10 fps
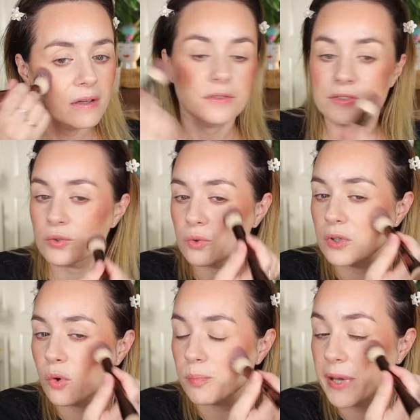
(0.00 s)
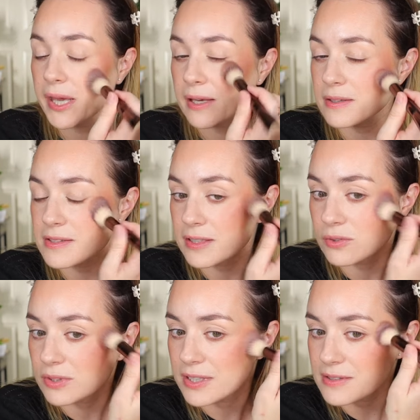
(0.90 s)
So no pinks in
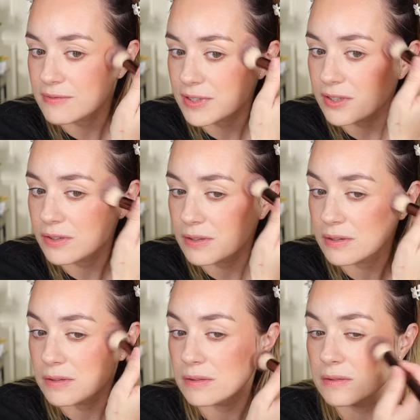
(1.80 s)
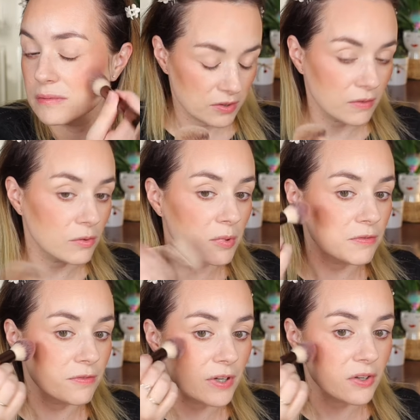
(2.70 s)
today's video. So you have to be
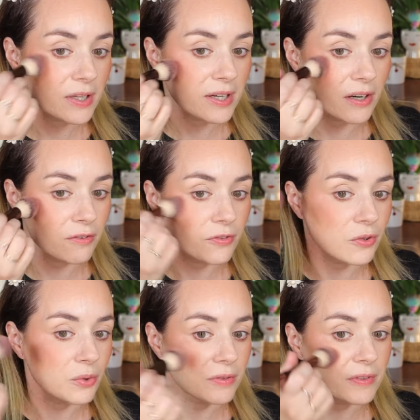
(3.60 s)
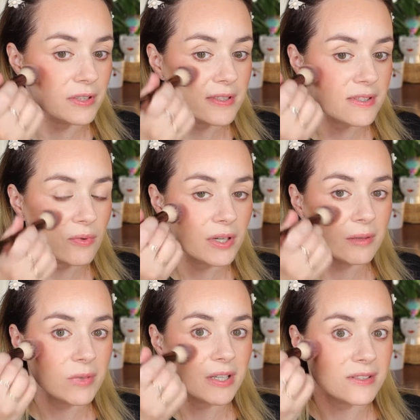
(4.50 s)
very careful with this
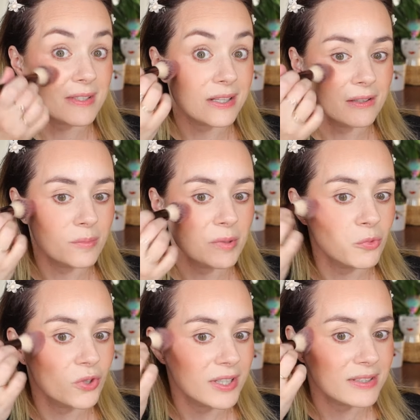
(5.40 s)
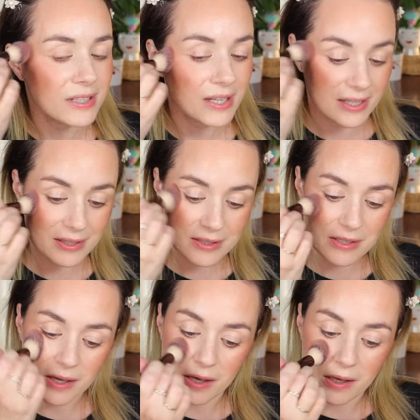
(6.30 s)
one because it's a little bit more
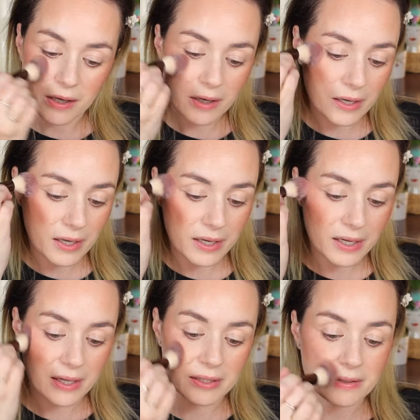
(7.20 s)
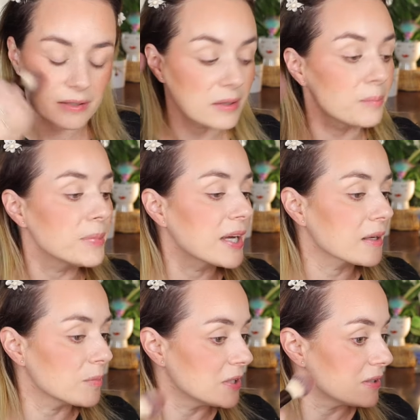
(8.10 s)
intense and the
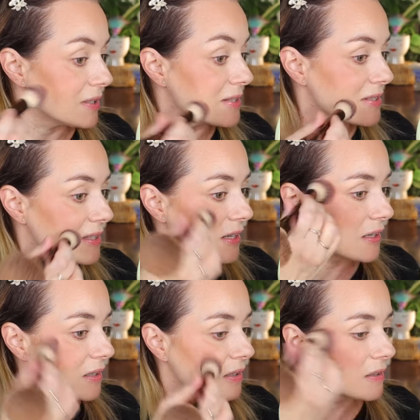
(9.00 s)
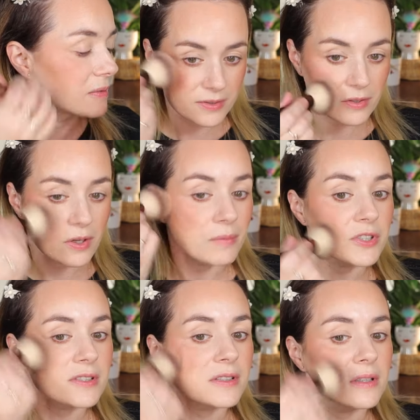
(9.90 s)
pigment is there. So now I'm
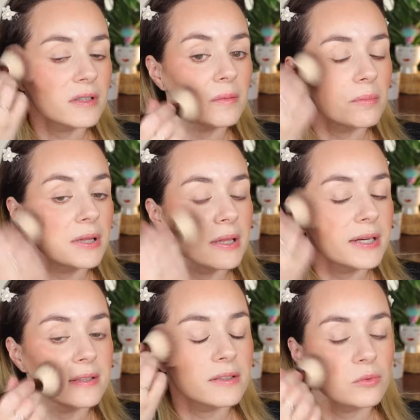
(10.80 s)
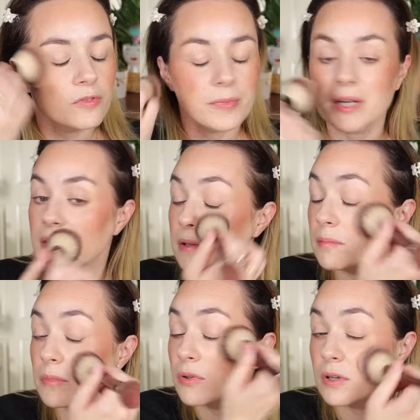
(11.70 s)
just gonna blend it with my
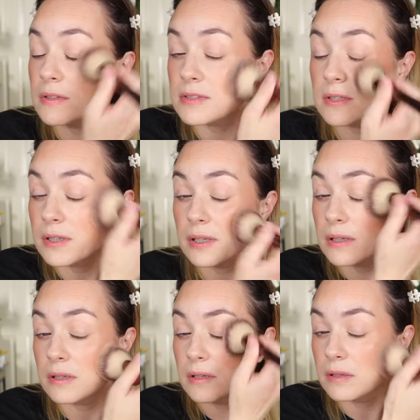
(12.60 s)
bronzer here.